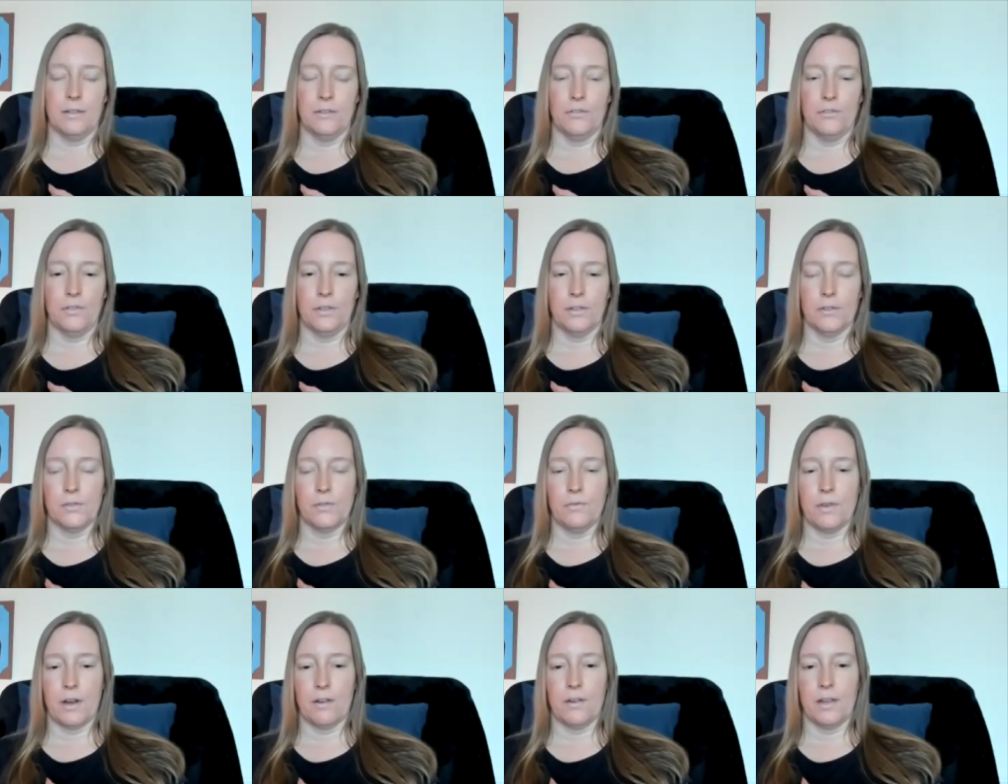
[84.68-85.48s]
that feels
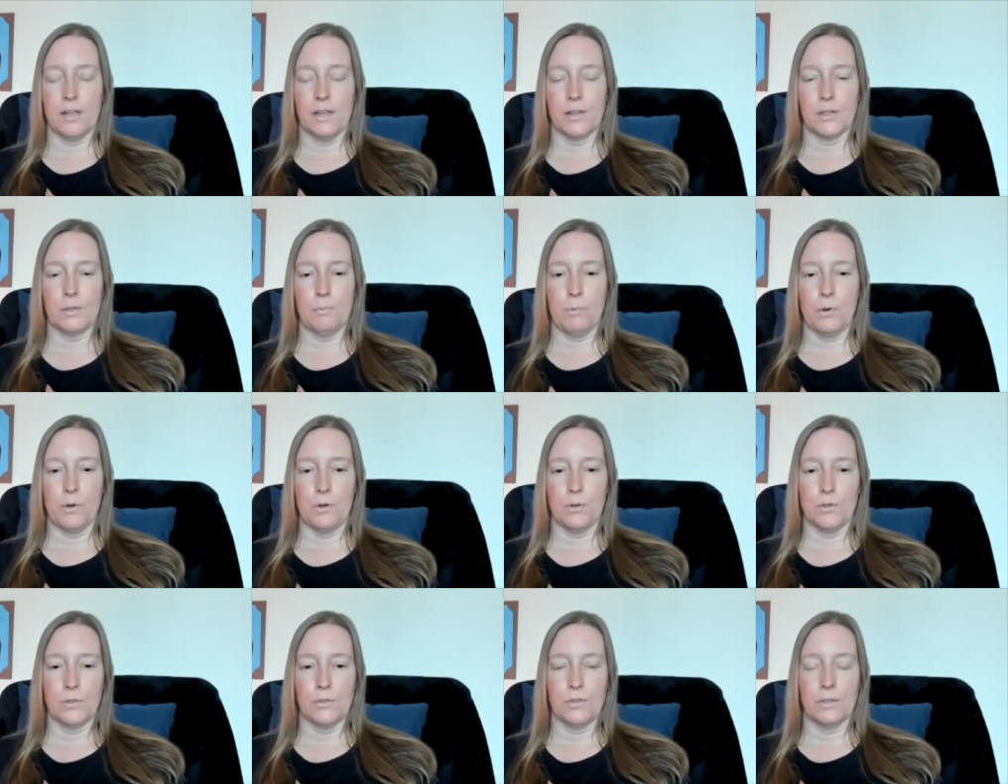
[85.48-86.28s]
very
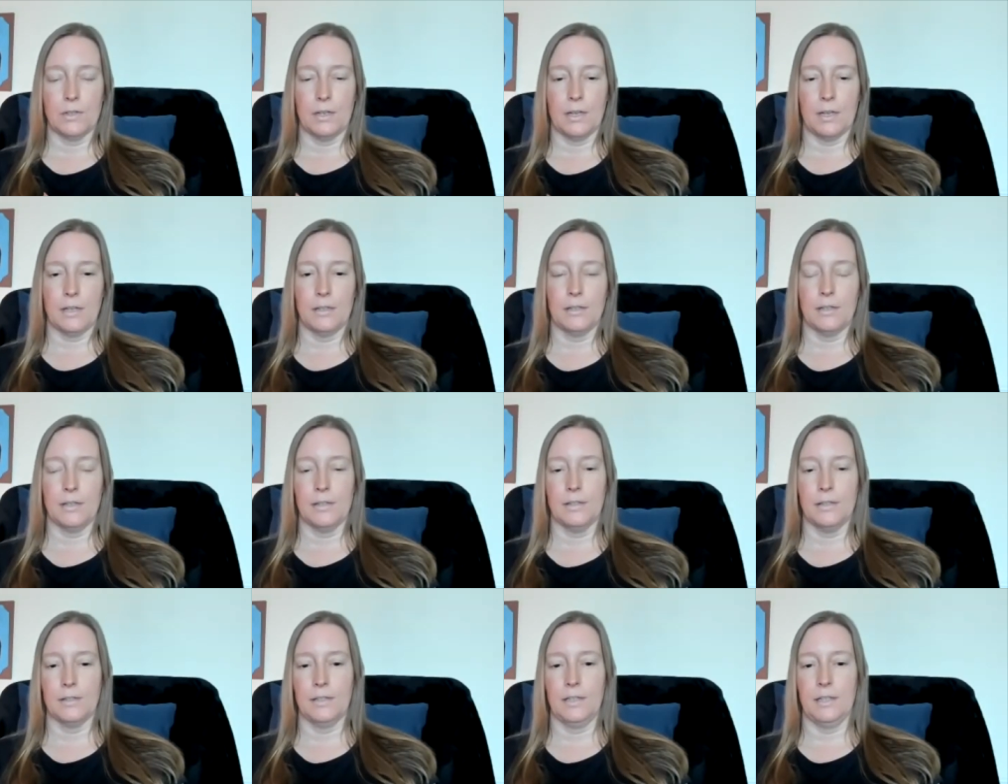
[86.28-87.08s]
exposed and
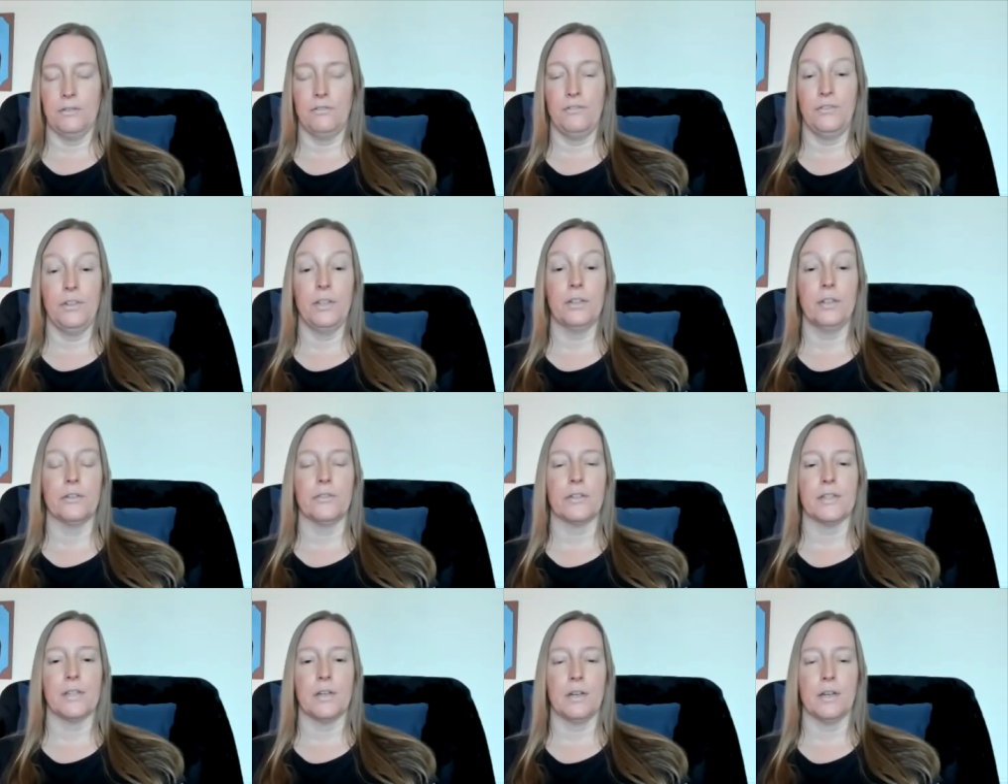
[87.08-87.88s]
is in fear of
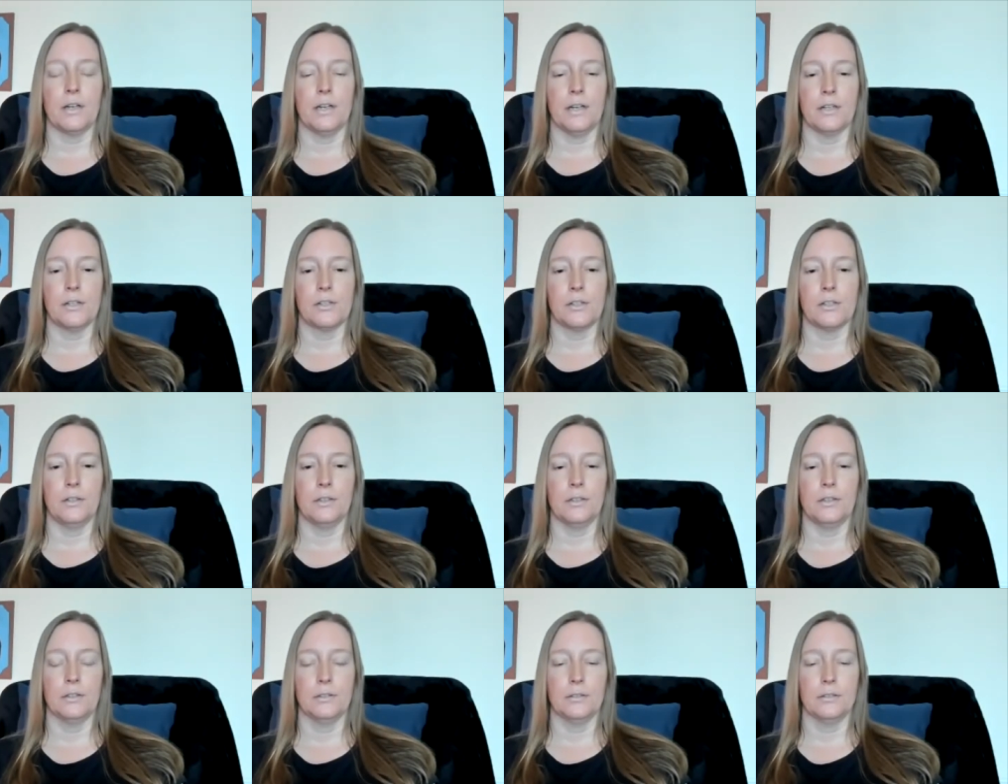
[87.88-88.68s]
attack,
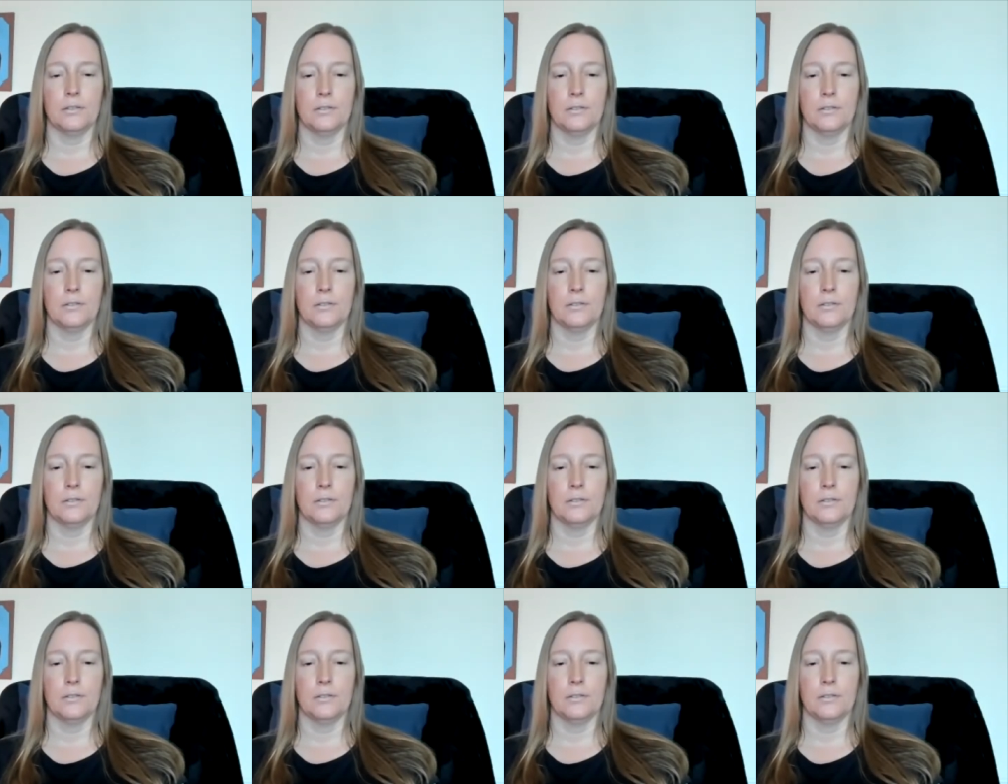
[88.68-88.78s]
actually.